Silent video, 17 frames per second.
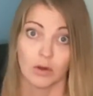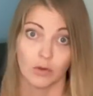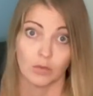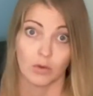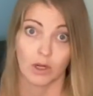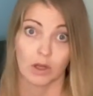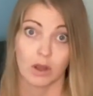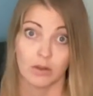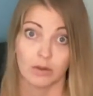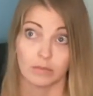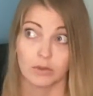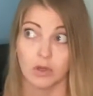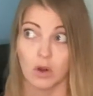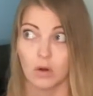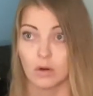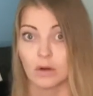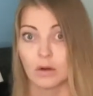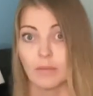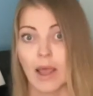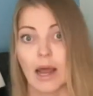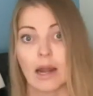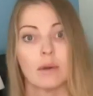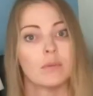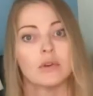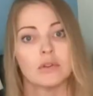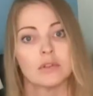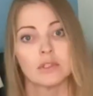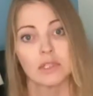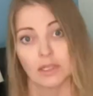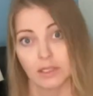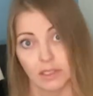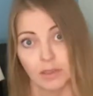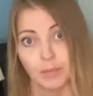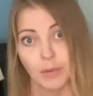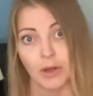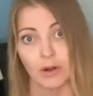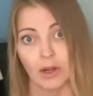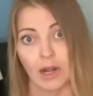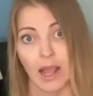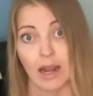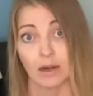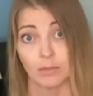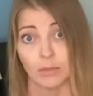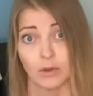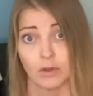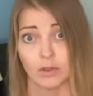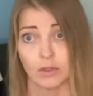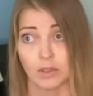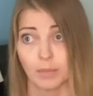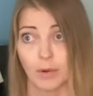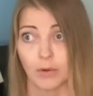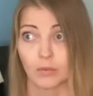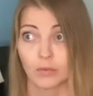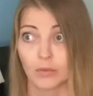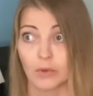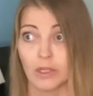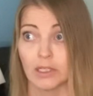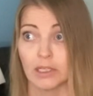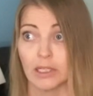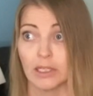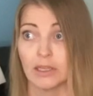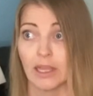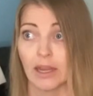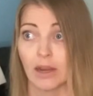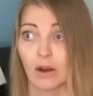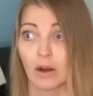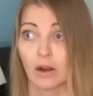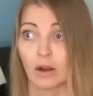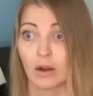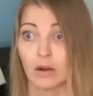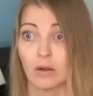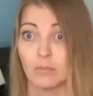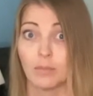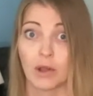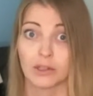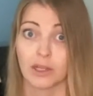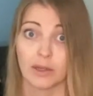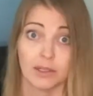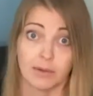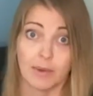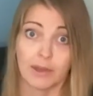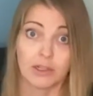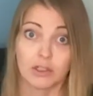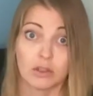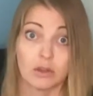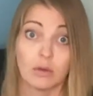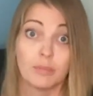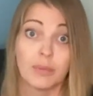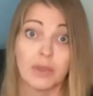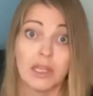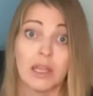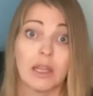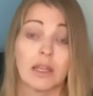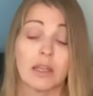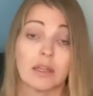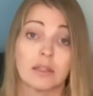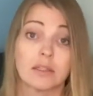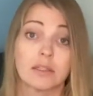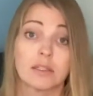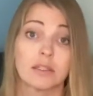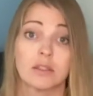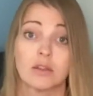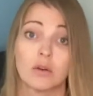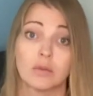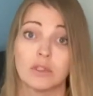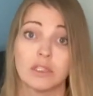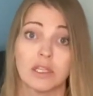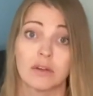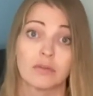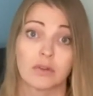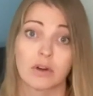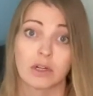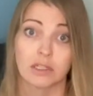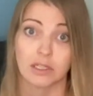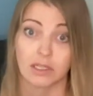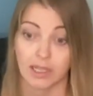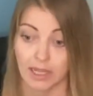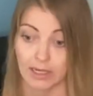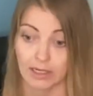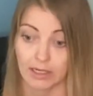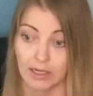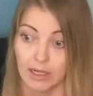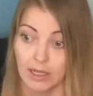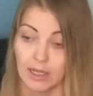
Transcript: you want to call them totem animals, spirit animals, but really they are multidimensional beings, no different than